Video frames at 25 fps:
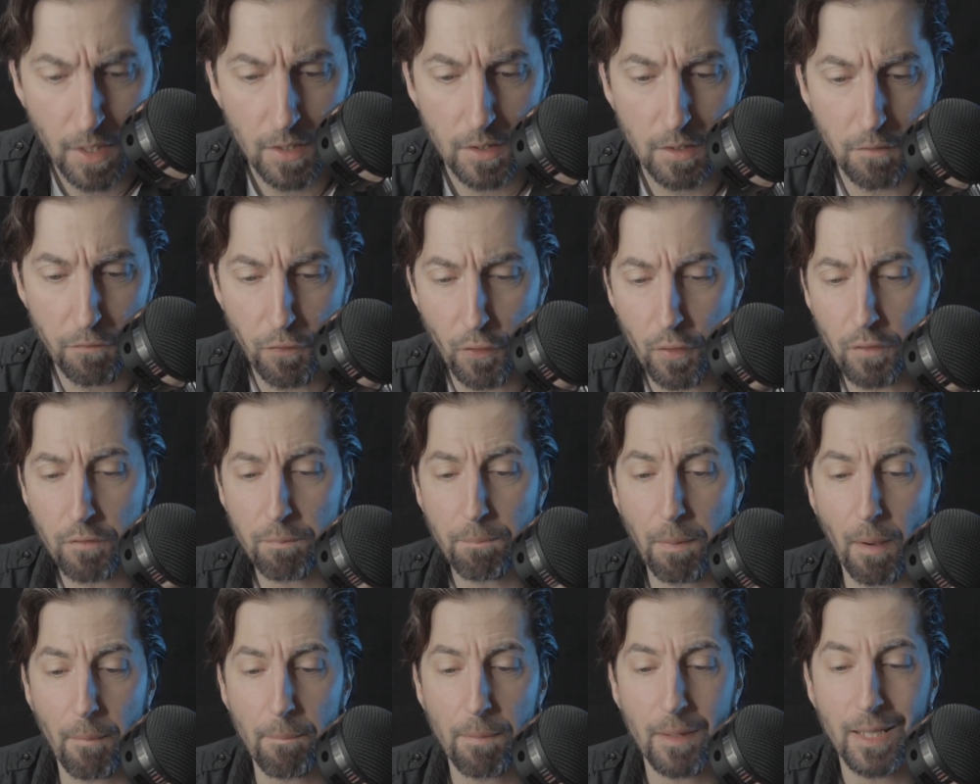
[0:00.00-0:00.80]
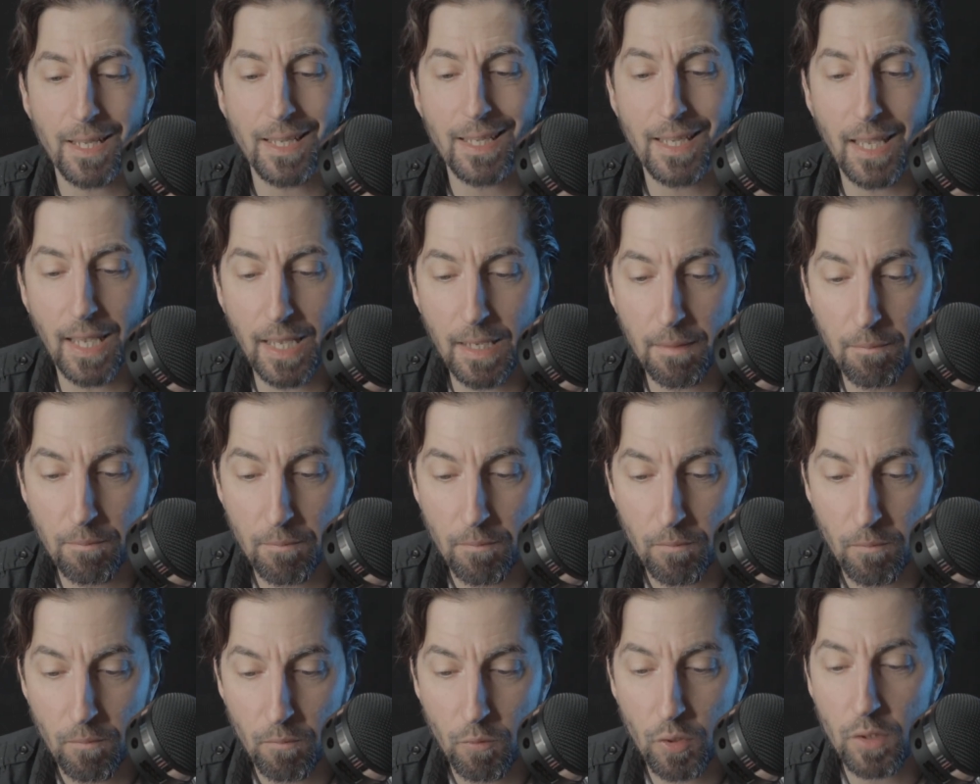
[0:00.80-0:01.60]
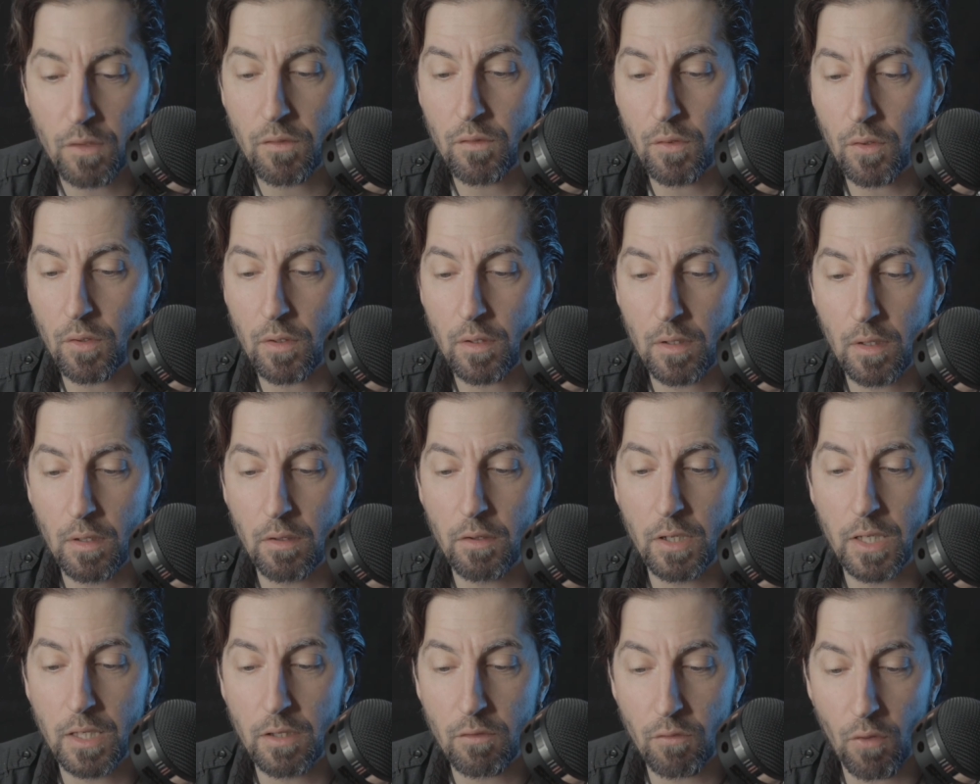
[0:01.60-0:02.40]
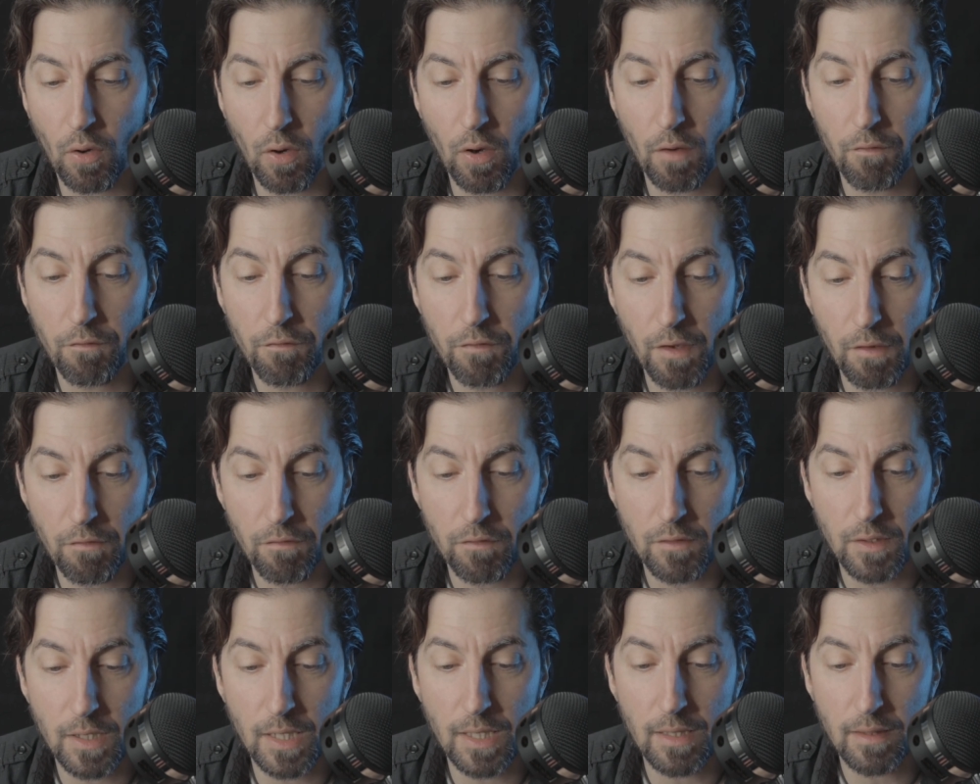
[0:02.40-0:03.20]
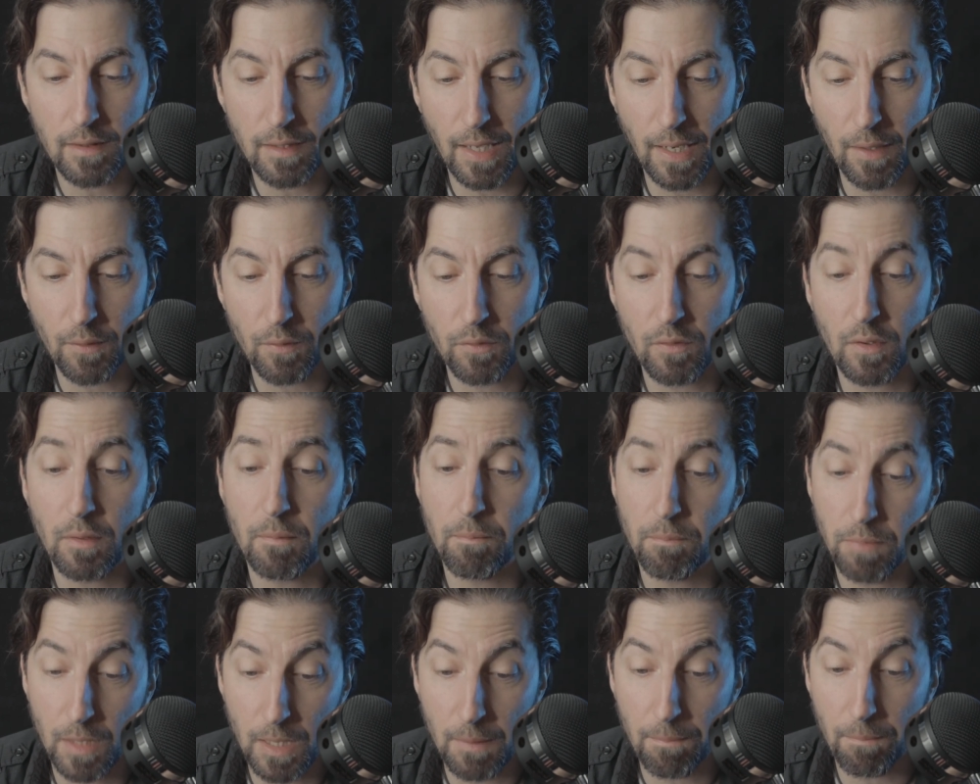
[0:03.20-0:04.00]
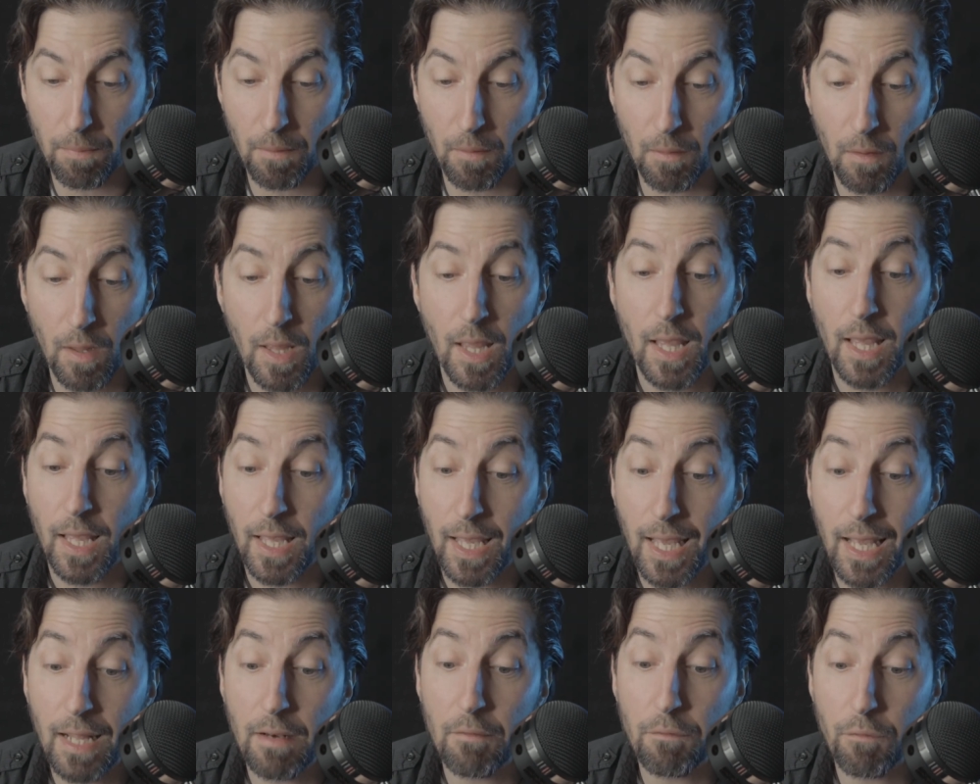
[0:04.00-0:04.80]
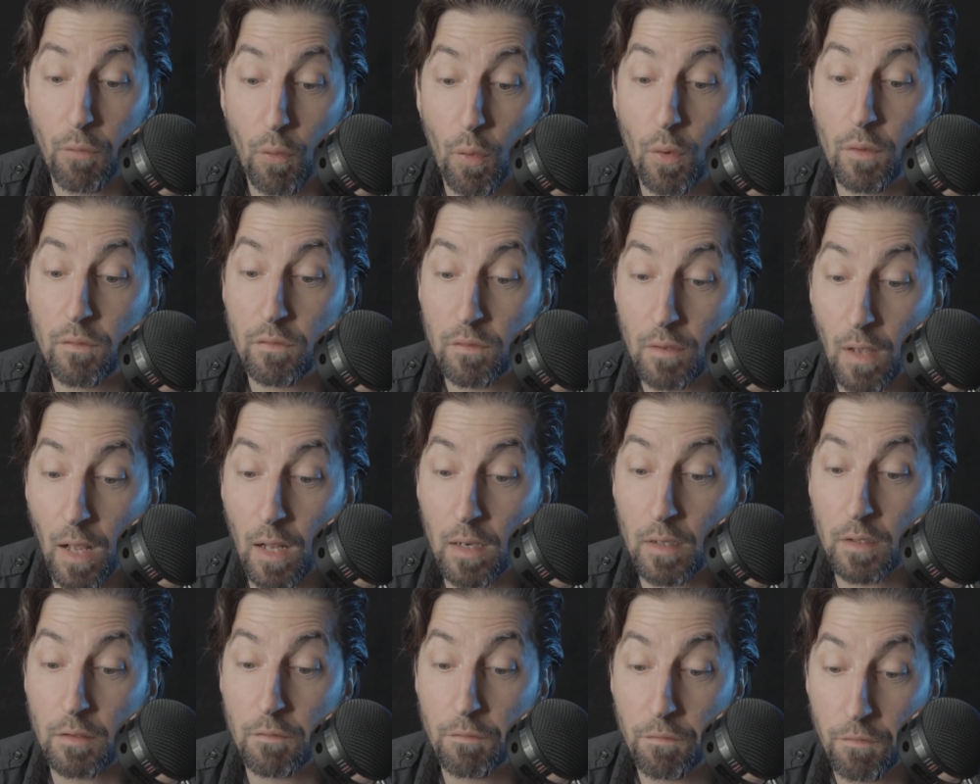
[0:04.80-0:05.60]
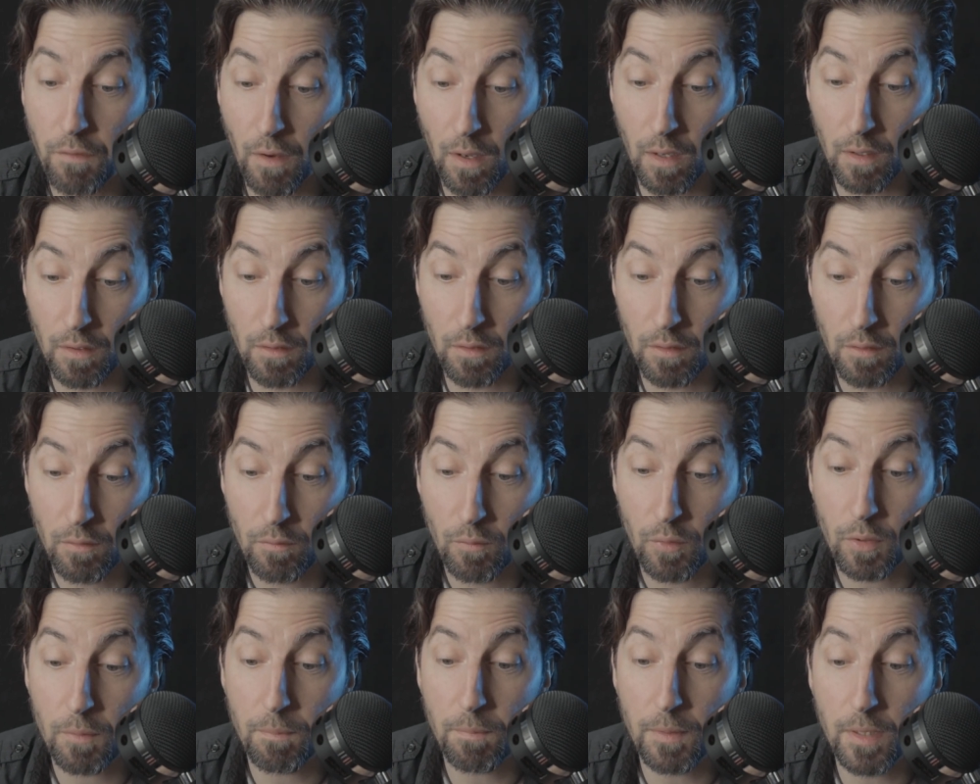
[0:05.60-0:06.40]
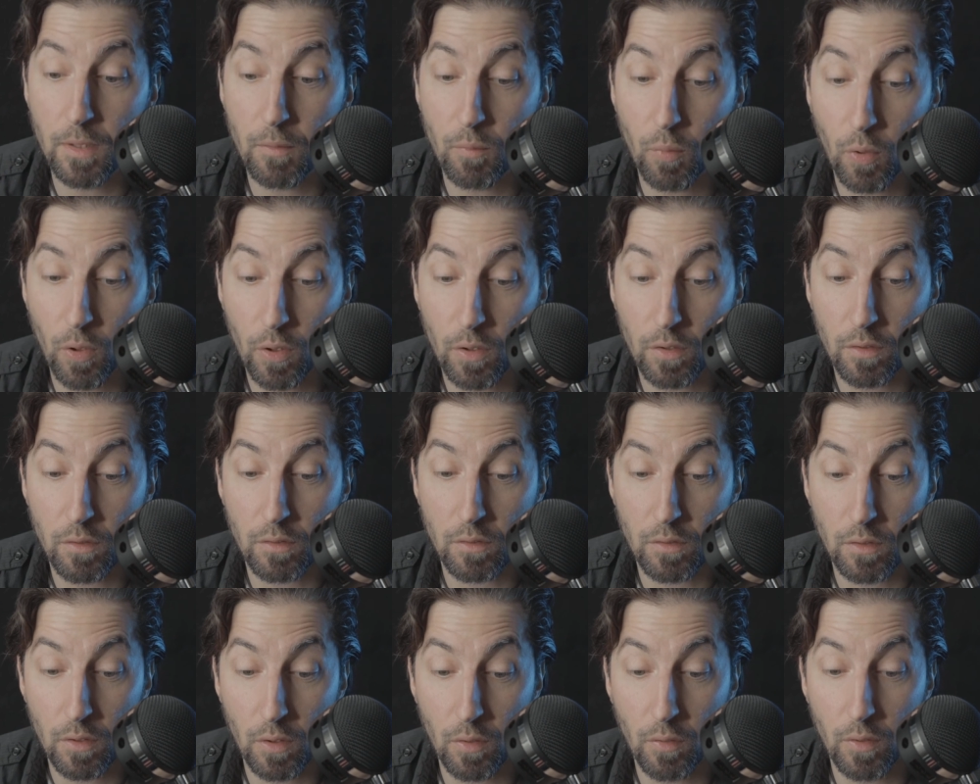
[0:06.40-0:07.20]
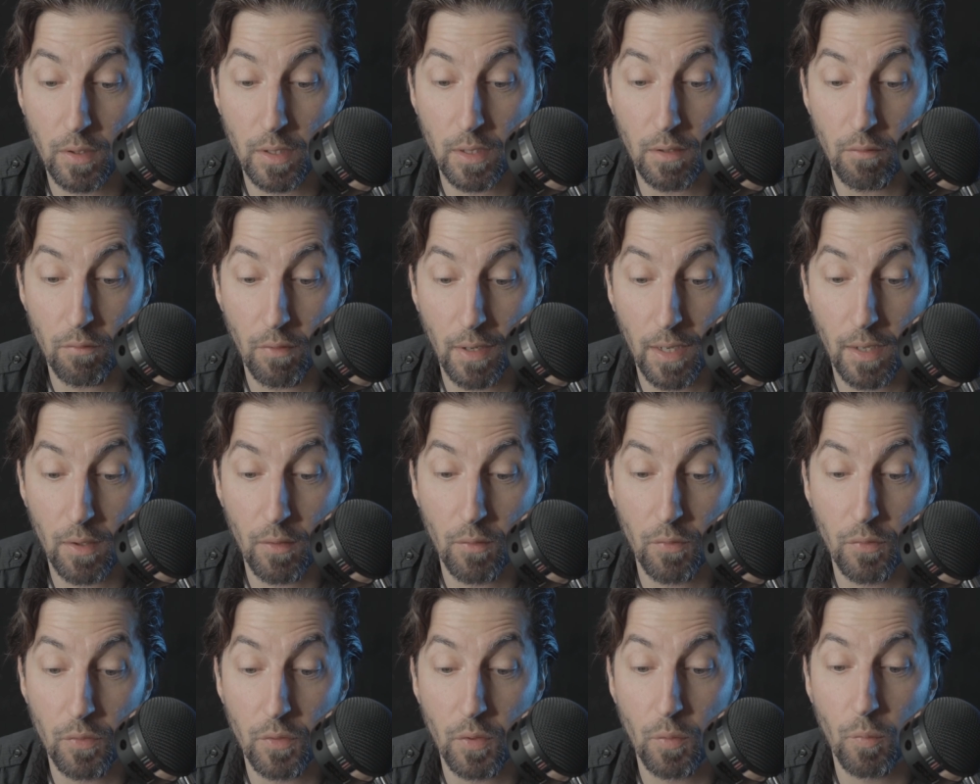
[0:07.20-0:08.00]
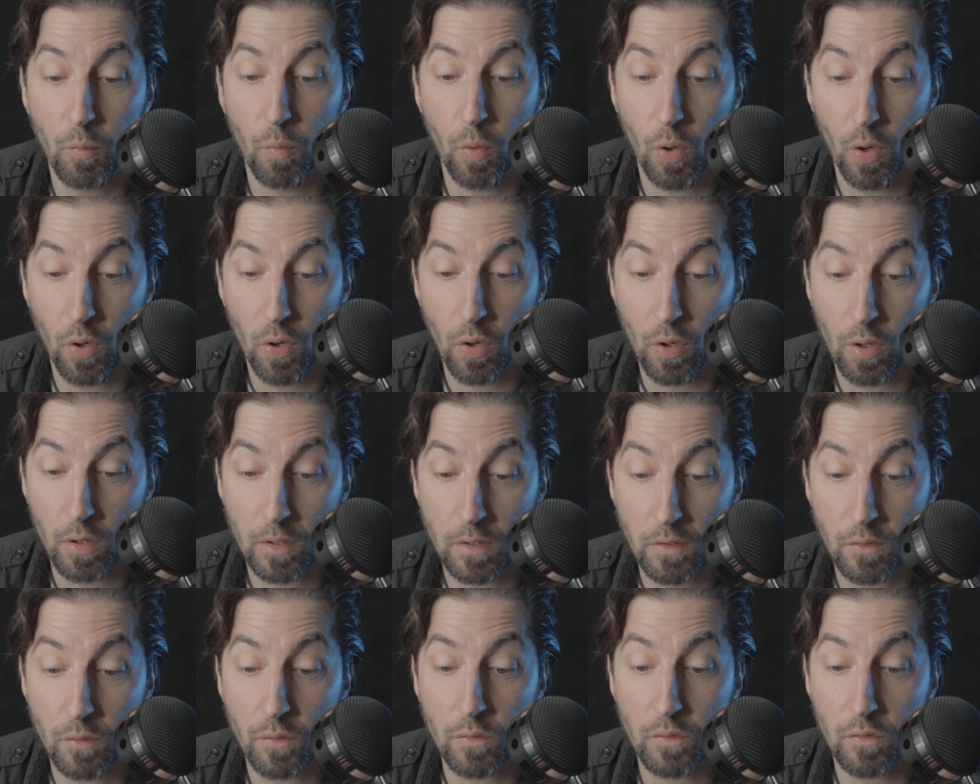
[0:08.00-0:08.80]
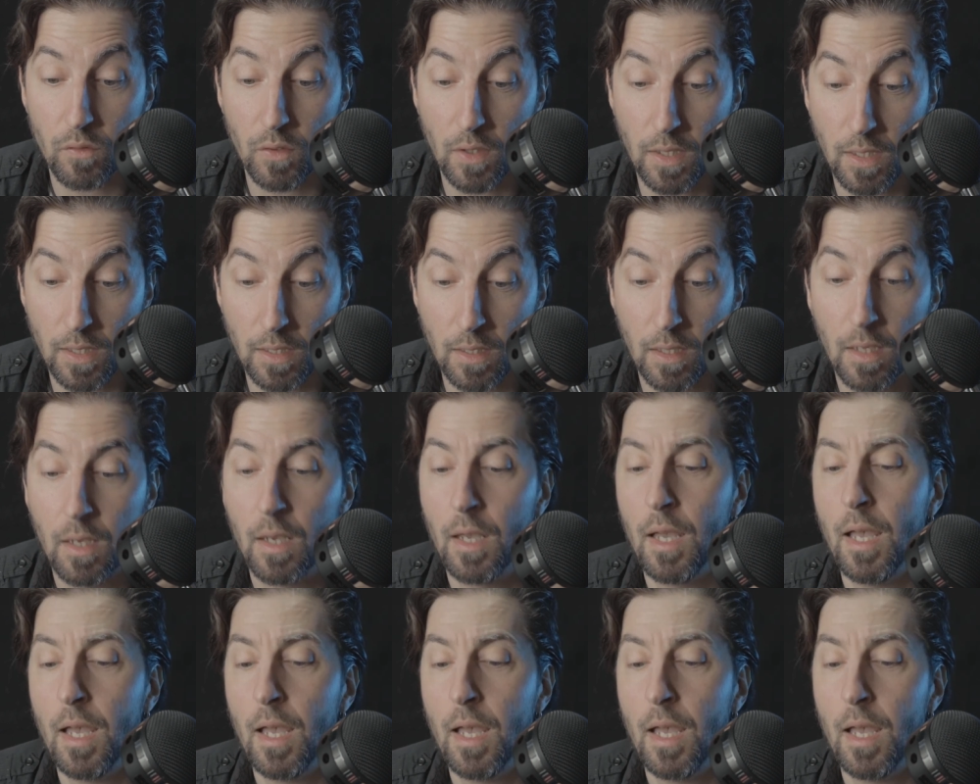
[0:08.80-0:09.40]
The first public game would certainly draw 50,000 people, and for solid fun would be worth going around the world to see.